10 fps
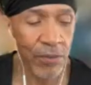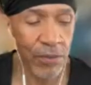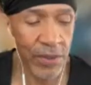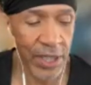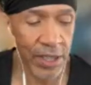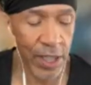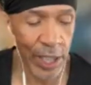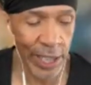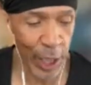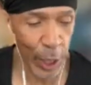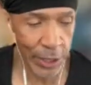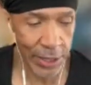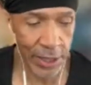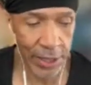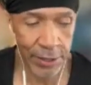They did a
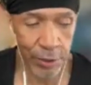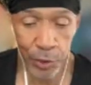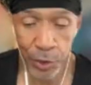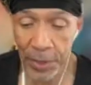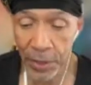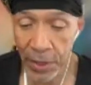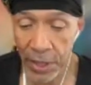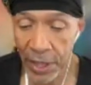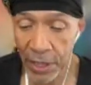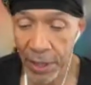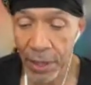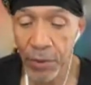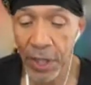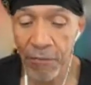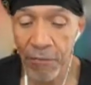Geezer tribute in LA
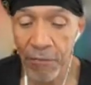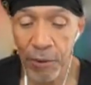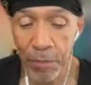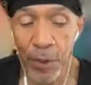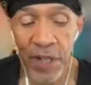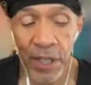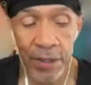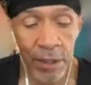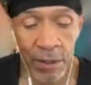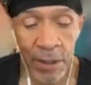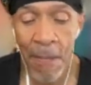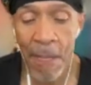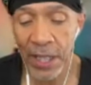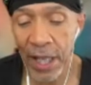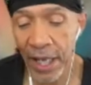when I first moved out here,
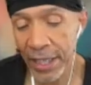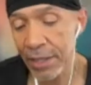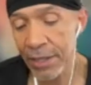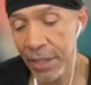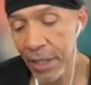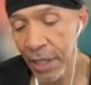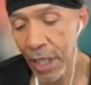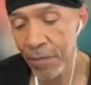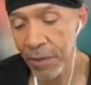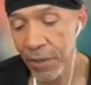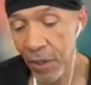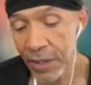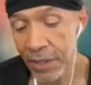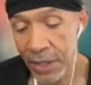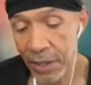and I got to sing a couple of songs
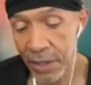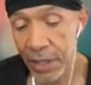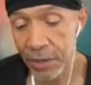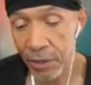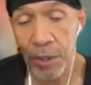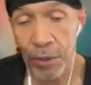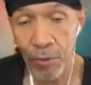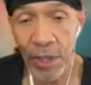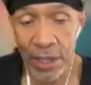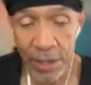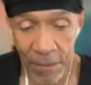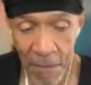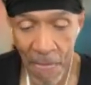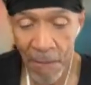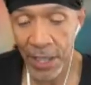that Geezer had written.
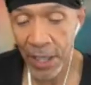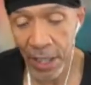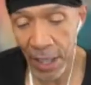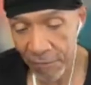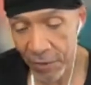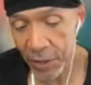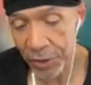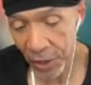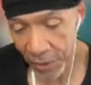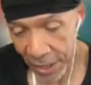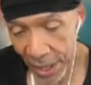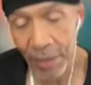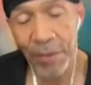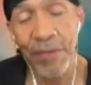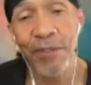And after the show, he thanked
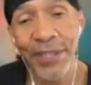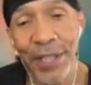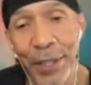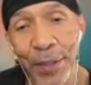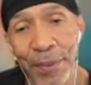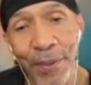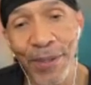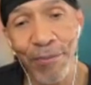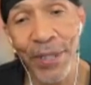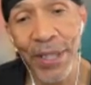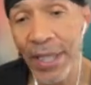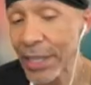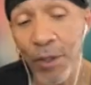me for singing them. It was really nice.